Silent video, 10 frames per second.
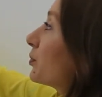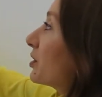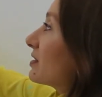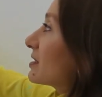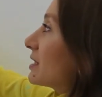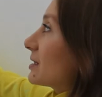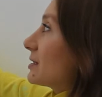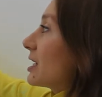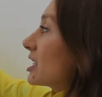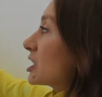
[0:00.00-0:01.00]
previous
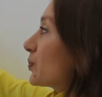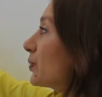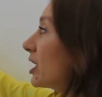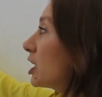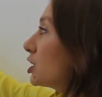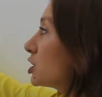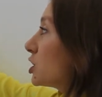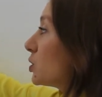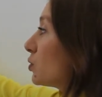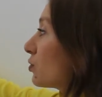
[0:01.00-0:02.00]
lesson I explained
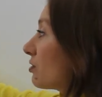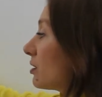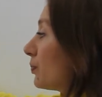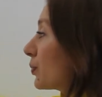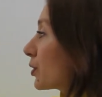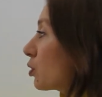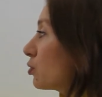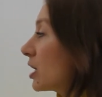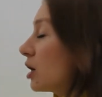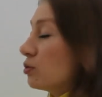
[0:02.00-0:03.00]
to you the
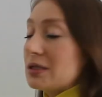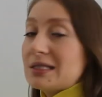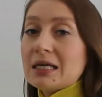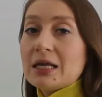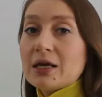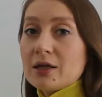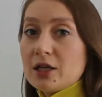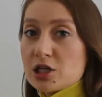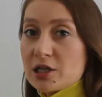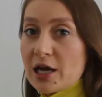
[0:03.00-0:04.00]
pronouns in
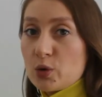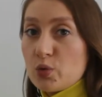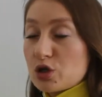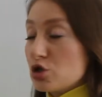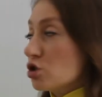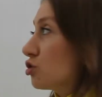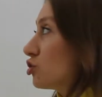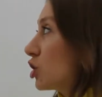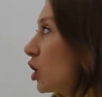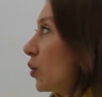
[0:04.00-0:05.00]
English language.
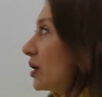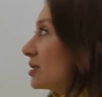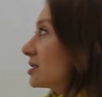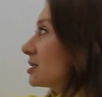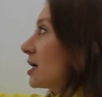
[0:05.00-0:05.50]
So it's